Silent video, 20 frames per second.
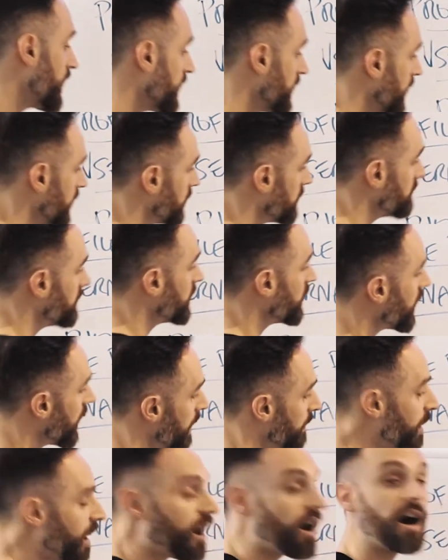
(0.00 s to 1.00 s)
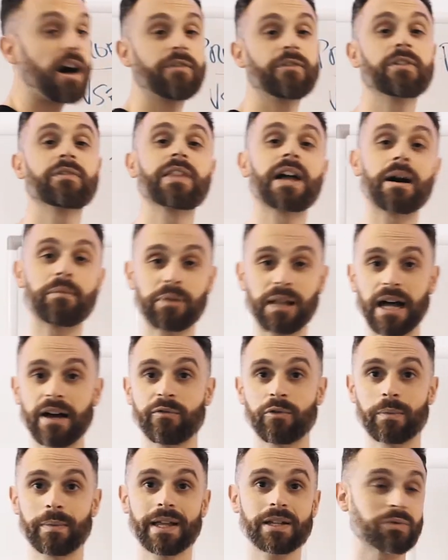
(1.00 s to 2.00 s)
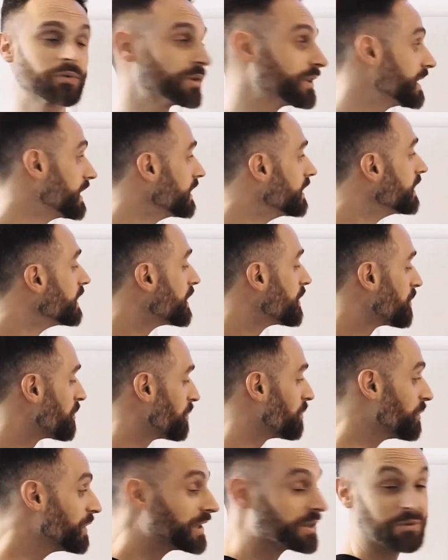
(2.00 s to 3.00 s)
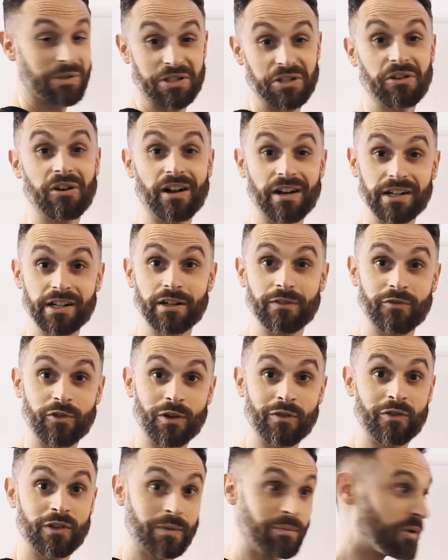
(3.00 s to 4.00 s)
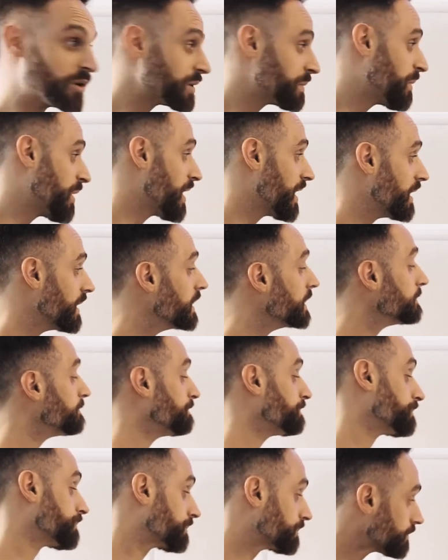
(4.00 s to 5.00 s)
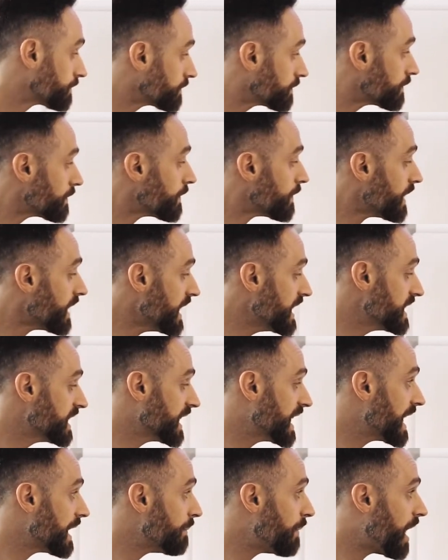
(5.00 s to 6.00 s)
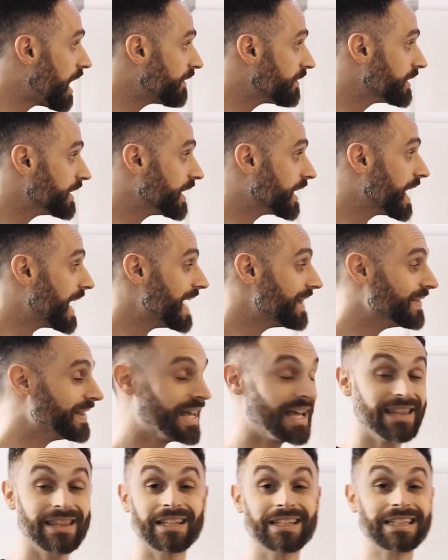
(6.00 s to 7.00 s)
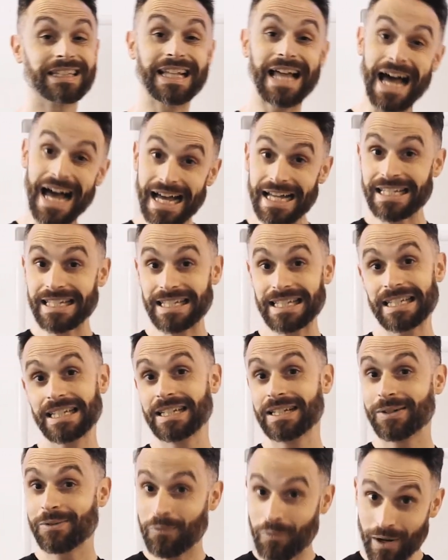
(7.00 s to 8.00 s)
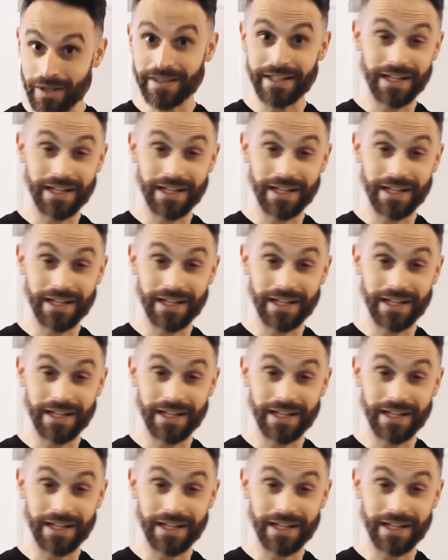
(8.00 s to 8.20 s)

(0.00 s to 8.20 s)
to get them to come off of that platform. That's really, really what you're on here for the most part, is to get them off of there. And then the last one